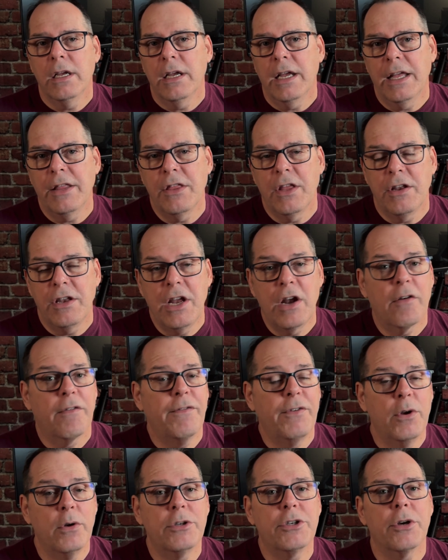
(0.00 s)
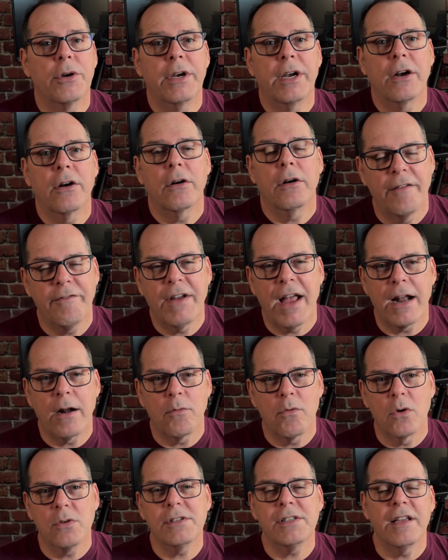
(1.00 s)
in the near future here. I've got a
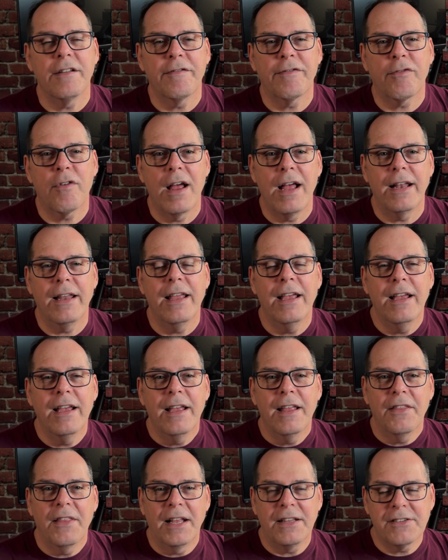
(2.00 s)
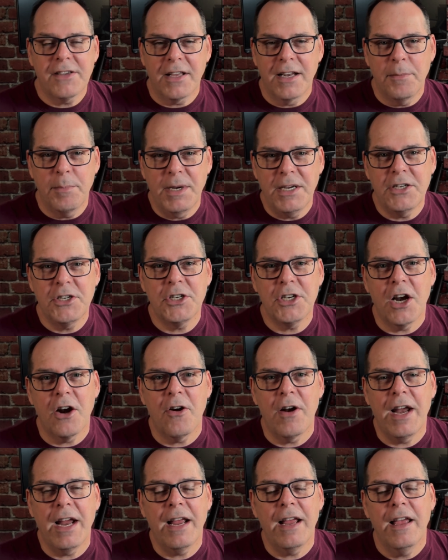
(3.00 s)
roasting friend that's going to be
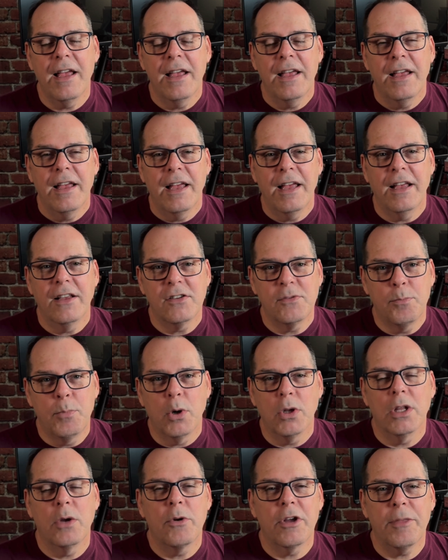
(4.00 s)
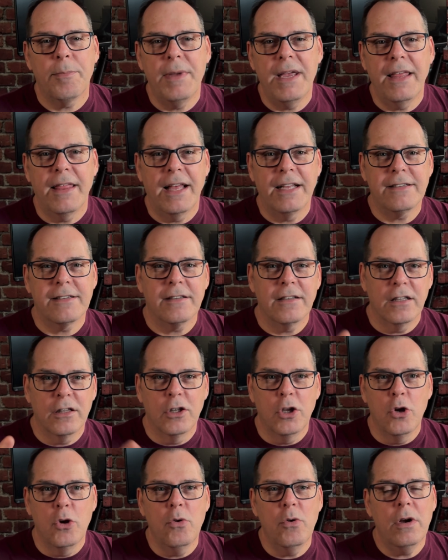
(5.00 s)
sharing his bullet with me. That's
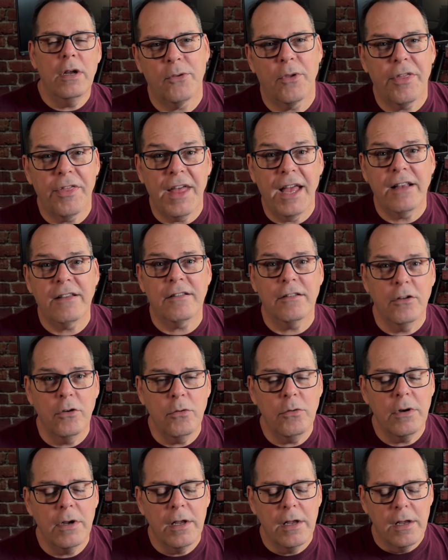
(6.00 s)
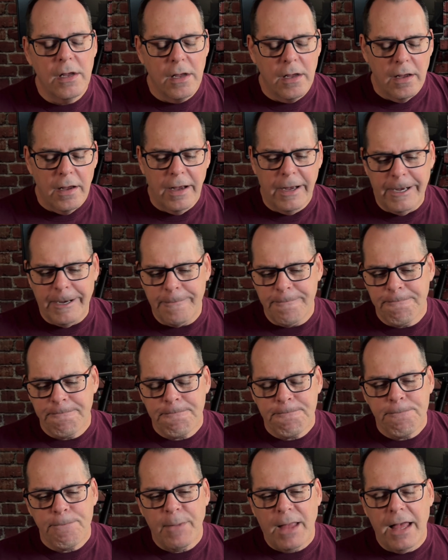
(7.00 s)
Lou. So thanks, Lou. And
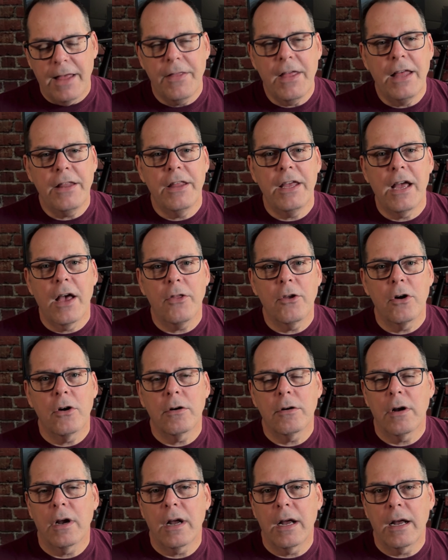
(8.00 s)
then the other